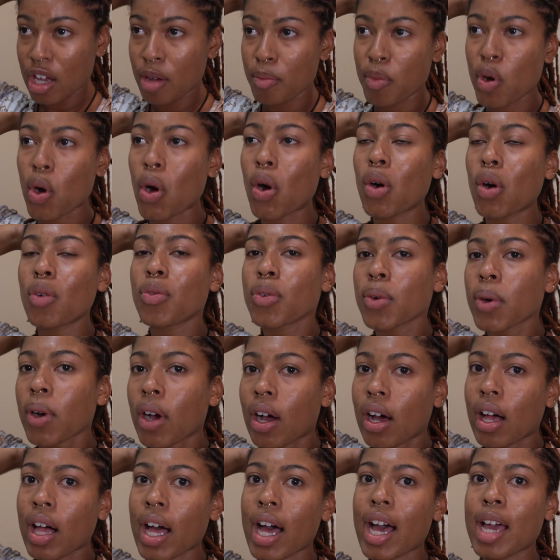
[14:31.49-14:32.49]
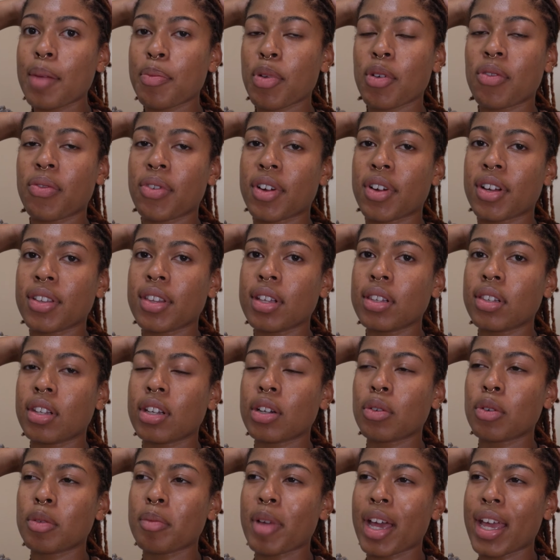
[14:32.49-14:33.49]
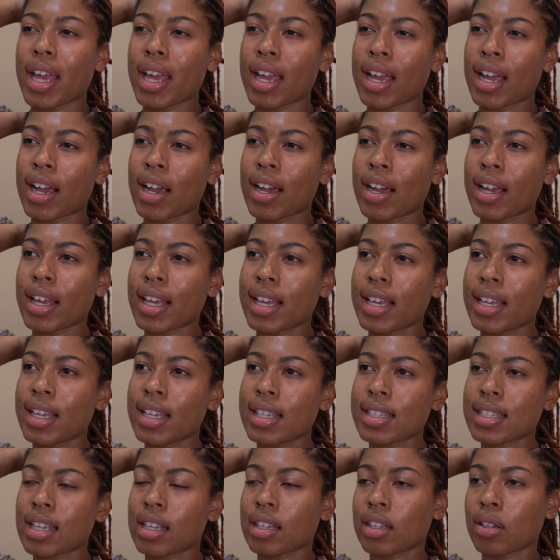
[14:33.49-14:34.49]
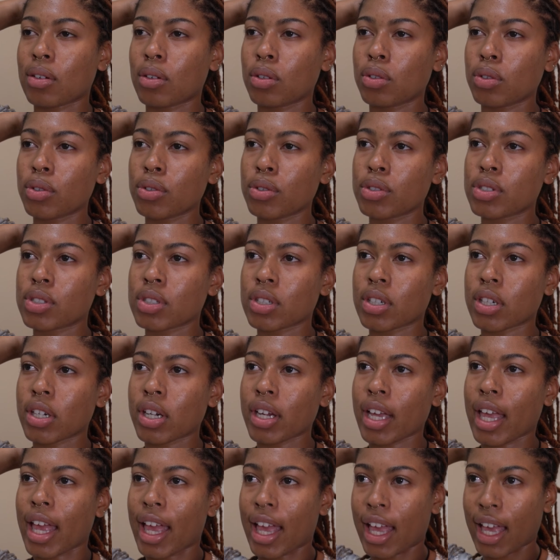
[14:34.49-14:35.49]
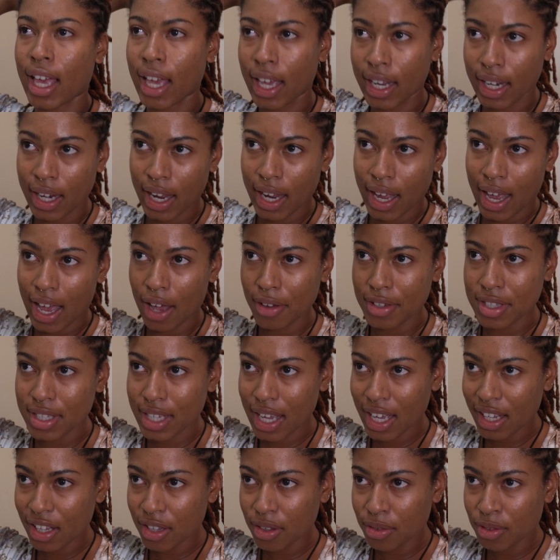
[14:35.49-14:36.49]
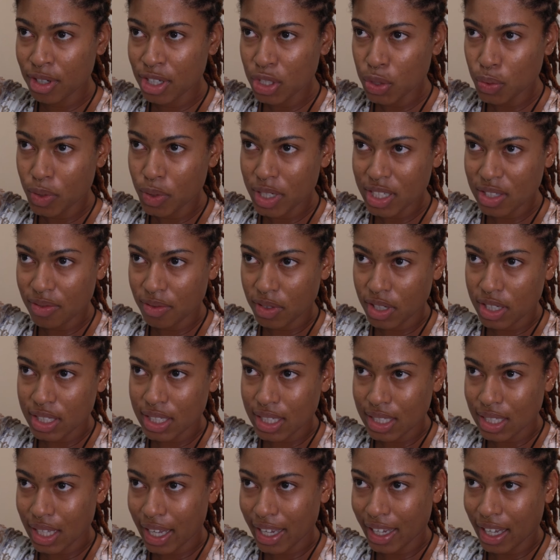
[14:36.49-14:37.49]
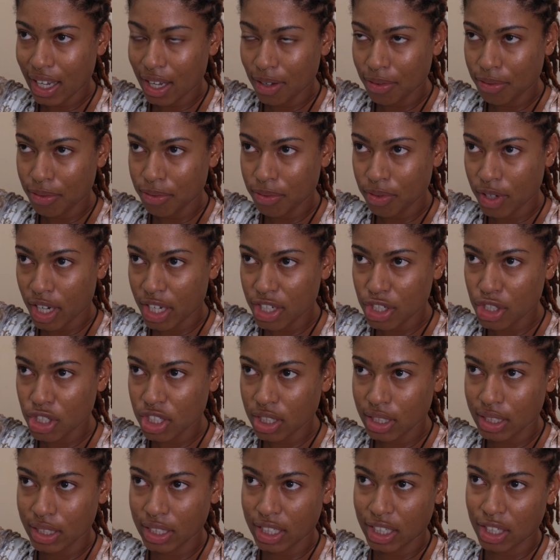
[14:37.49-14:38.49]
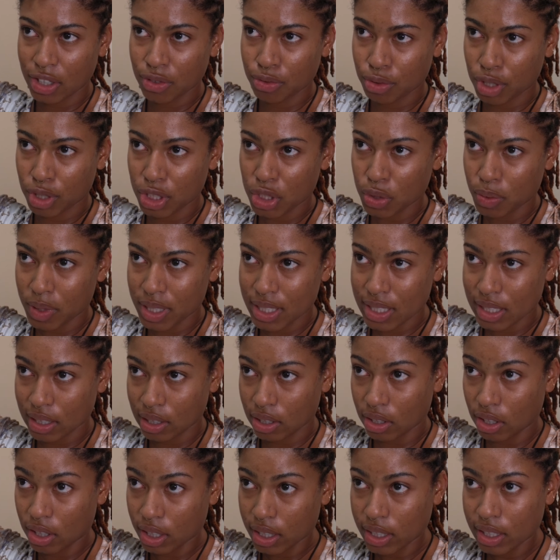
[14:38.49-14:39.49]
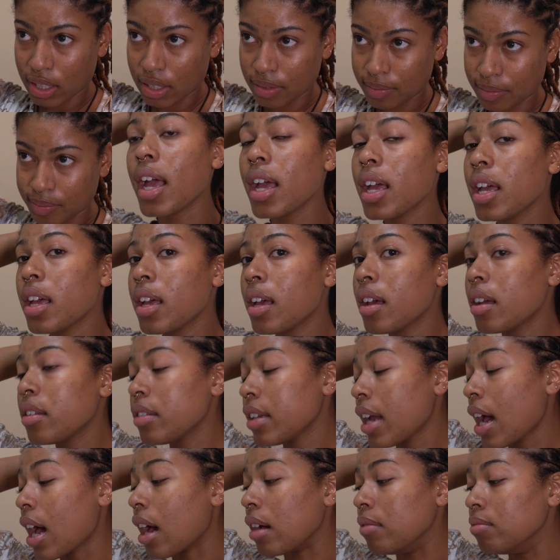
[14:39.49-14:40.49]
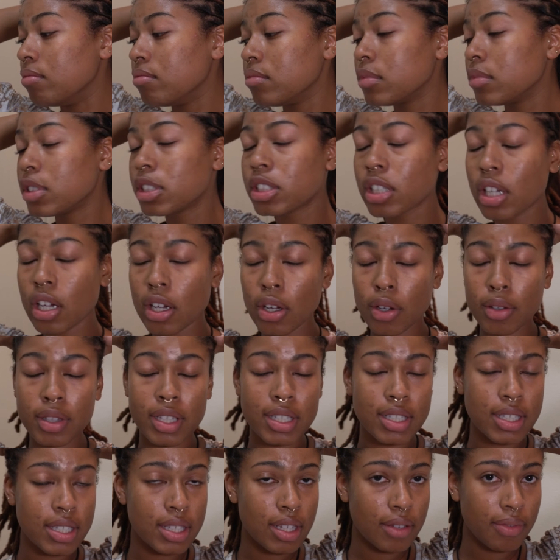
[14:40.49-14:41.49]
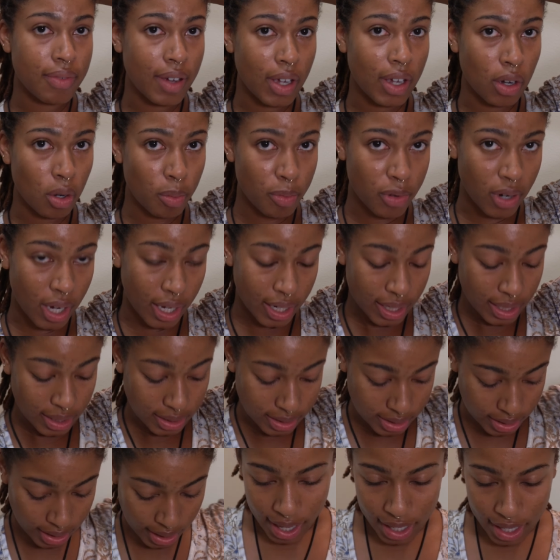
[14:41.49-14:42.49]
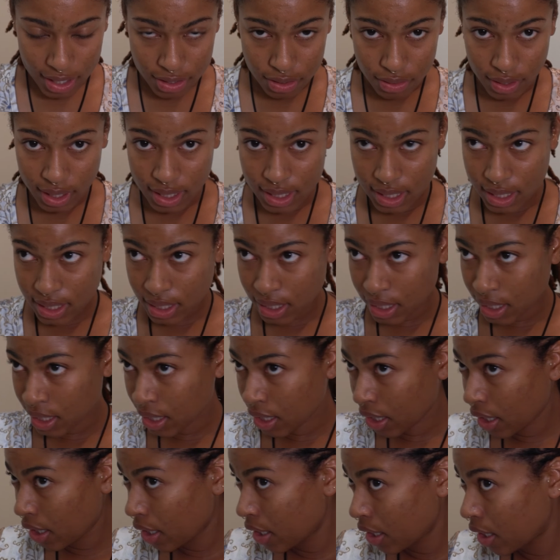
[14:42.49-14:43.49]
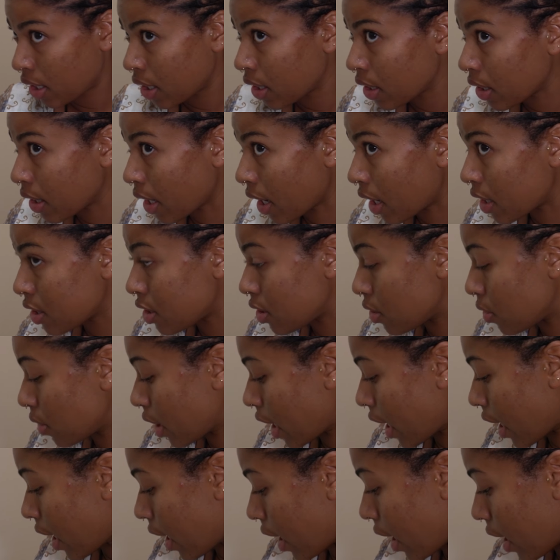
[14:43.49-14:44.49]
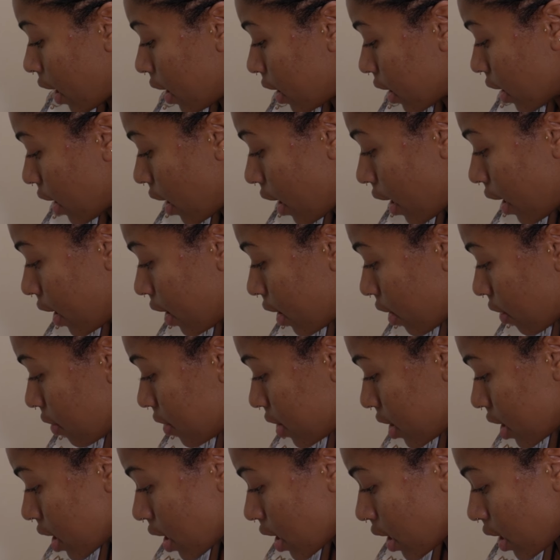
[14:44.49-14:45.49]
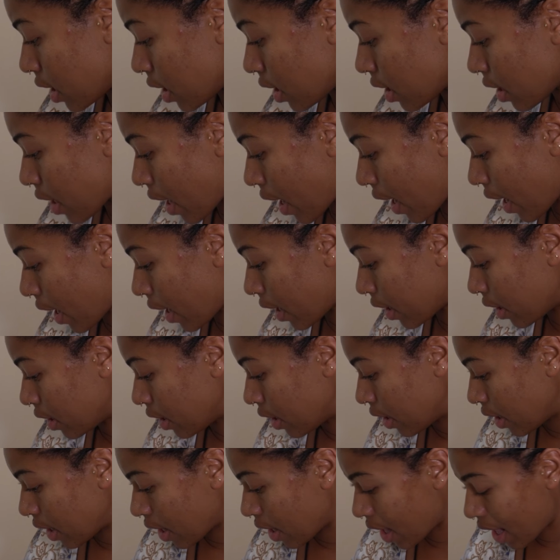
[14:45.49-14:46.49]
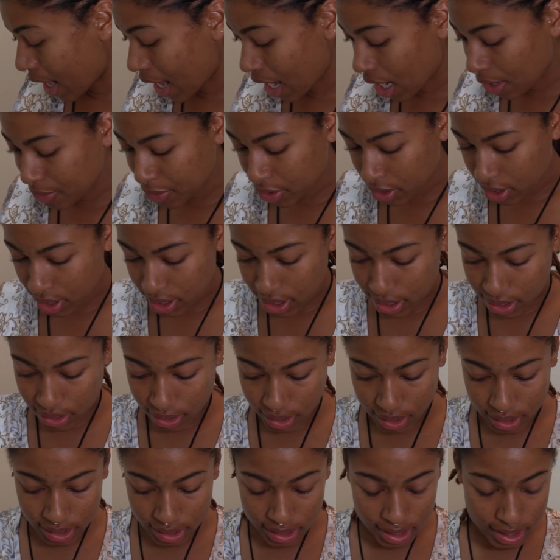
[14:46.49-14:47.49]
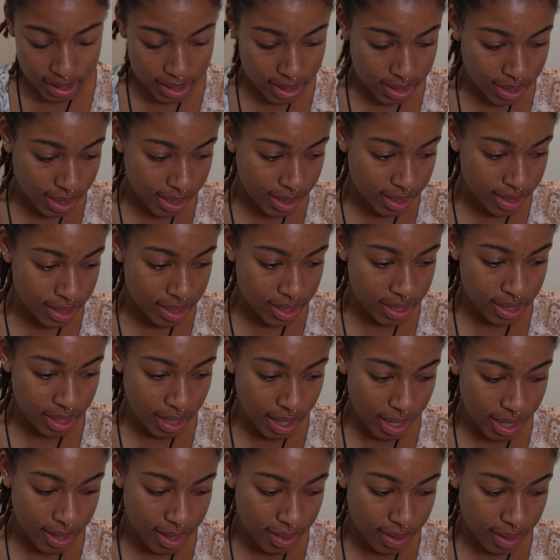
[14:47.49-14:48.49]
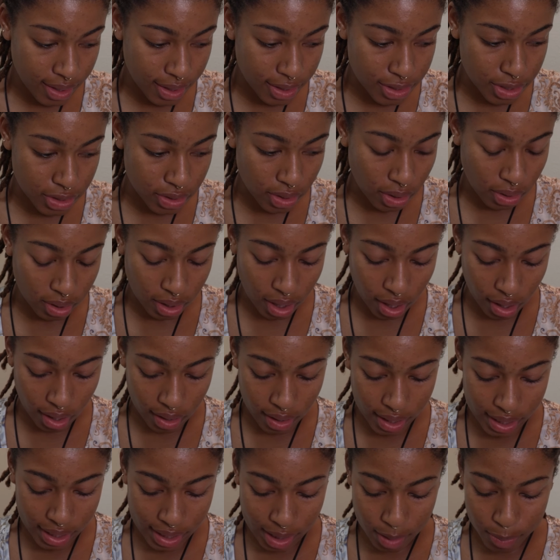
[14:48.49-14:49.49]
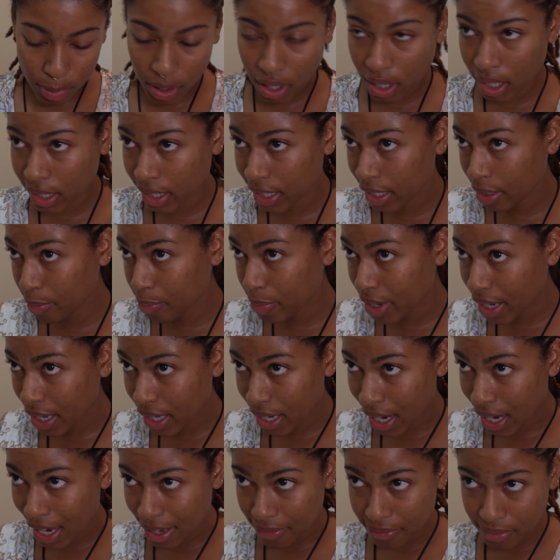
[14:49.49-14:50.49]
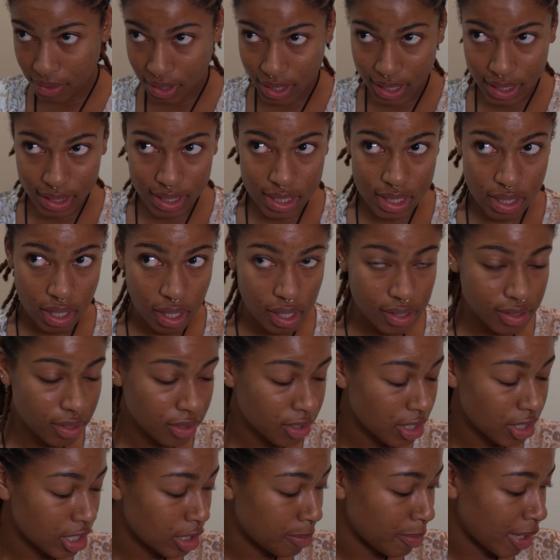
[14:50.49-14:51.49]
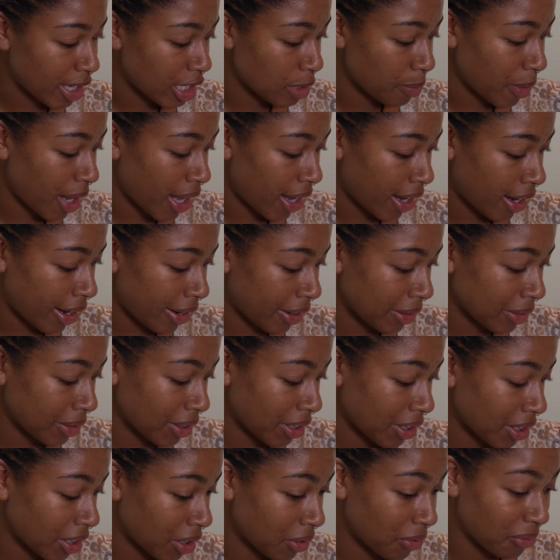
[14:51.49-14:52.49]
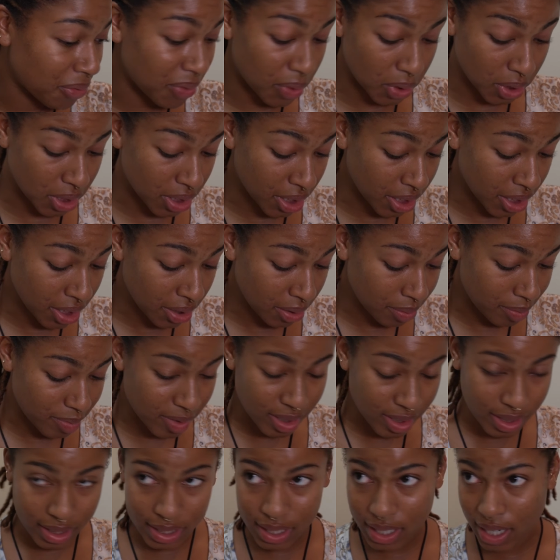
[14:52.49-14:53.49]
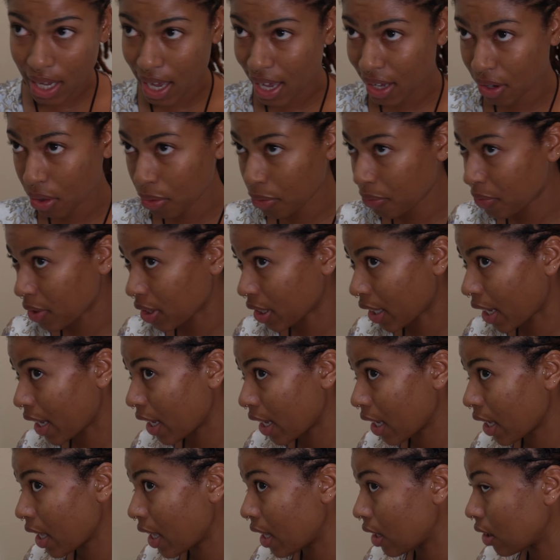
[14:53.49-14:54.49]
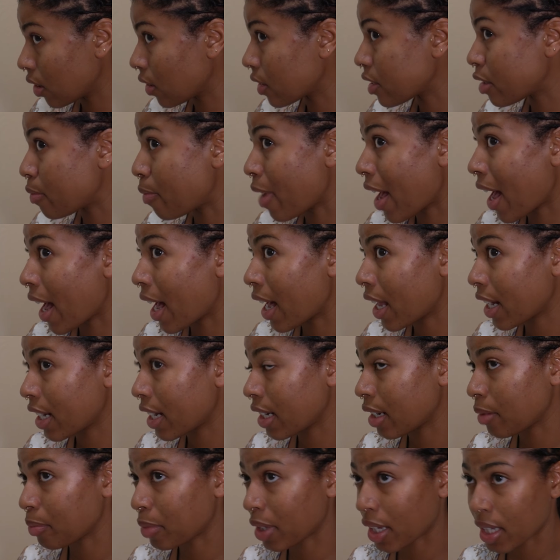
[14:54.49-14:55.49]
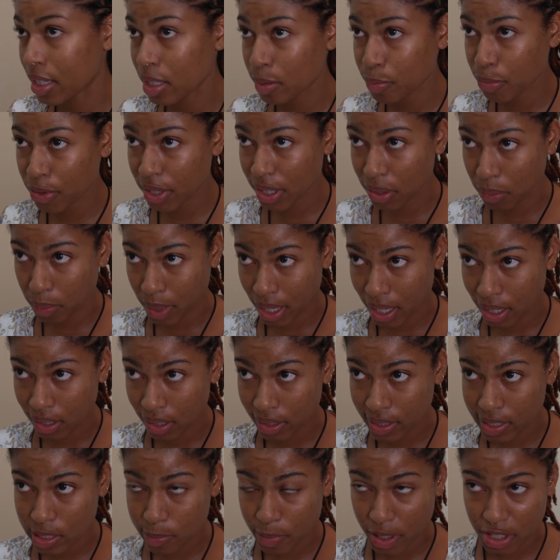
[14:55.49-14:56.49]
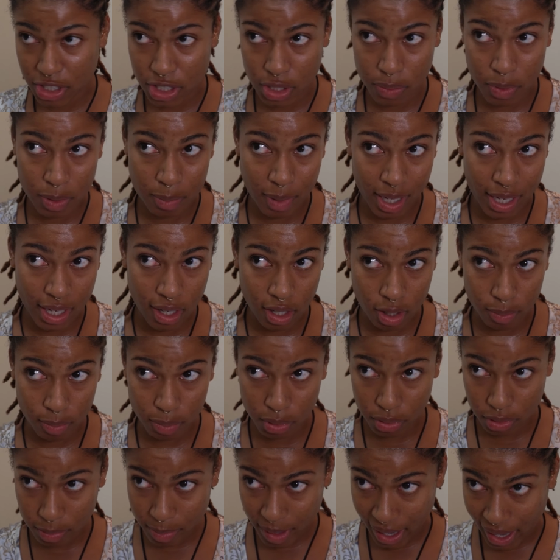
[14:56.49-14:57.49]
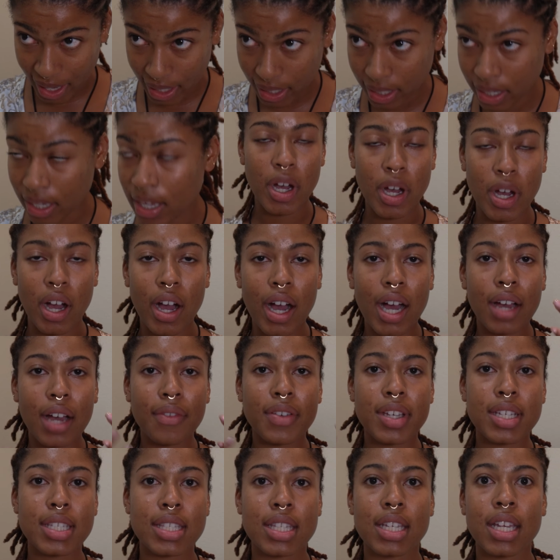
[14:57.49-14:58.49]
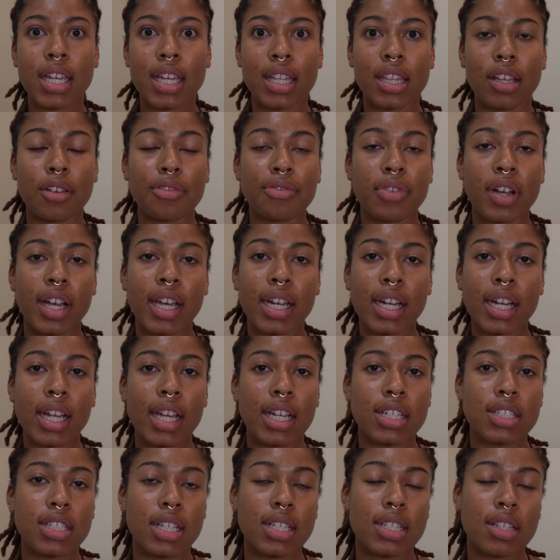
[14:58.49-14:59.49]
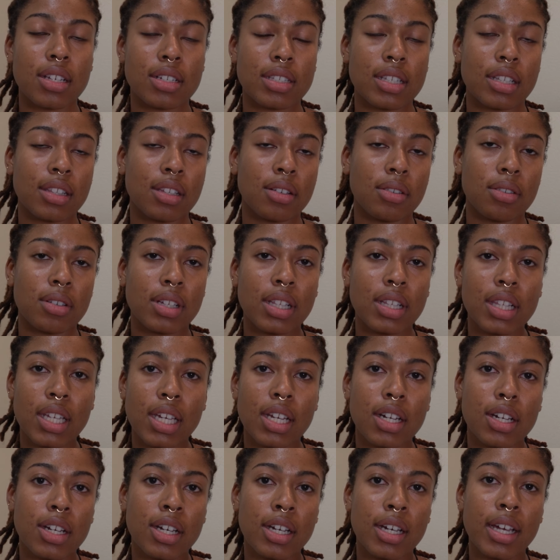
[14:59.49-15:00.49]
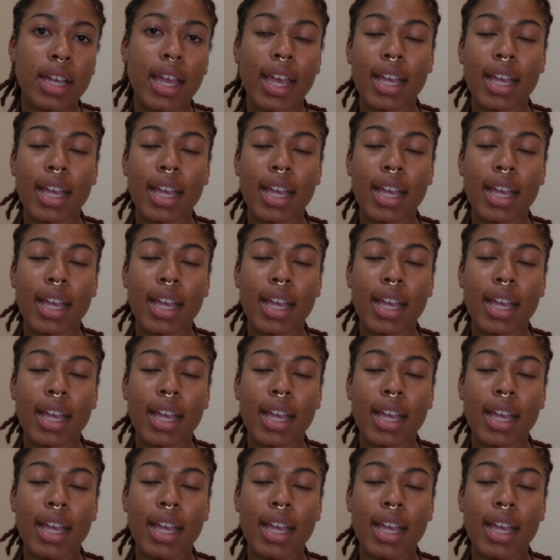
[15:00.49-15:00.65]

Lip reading: But overall, I prefer the look when my hair is a little looser and outside of the retwist versus like a fresh, clean retwist look. And yeah, so this is the final product. As you can see, yes, you can kind of see that after a certain distance, there's no longer any parting, but I feel like this also just makes my hair look fuller, really. I don't feel like it looks bad and it blends pretty well, especially with my hair pulled back. But obviously in the front, it just looks a little cleaner.